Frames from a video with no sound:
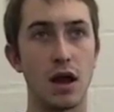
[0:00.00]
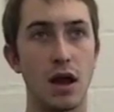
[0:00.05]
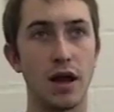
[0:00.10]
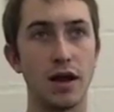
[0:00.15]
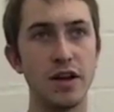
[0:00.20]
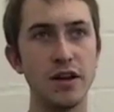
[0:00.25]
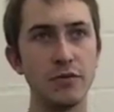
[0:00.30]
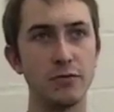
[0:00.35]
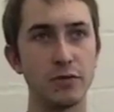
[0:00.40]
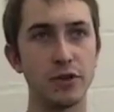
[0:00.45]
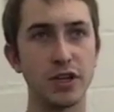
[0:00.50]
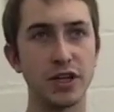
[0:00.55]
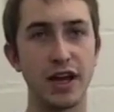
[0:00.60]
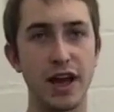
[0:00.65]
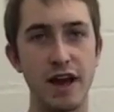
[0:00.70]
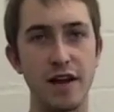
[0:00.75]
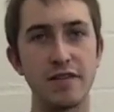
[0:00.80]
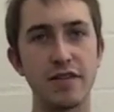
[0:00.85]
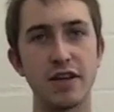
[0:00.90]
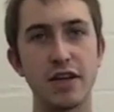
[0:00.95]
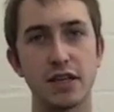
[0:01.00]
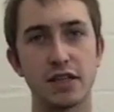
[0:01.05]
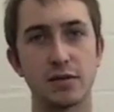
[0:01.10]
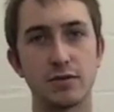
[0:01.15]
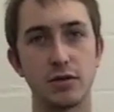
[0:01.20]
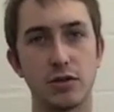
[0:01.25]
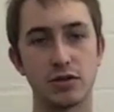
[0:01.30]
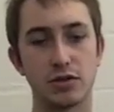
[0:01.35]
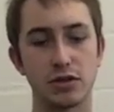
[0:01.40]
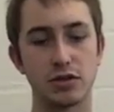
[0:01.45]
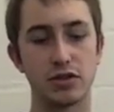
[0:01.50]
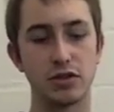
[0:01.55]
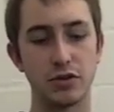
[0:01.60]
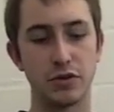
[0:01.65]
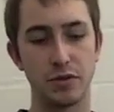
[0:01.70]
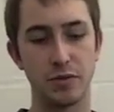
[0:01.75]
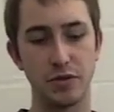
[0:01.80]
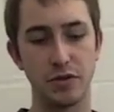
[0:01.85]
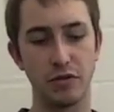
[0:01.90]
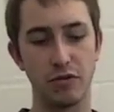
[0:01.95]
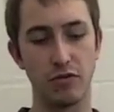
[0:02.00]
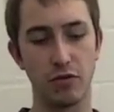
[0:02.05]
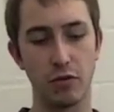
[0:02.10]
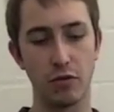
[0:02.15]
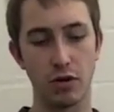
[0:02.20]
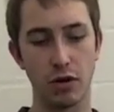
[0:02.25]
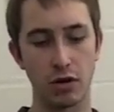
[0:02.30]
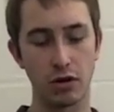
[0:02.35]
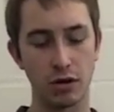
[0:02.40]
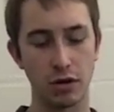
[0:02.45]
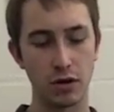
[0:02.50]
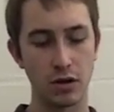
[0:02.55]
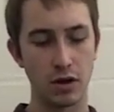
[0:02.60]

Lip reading: I didn't really have any exposure to it before.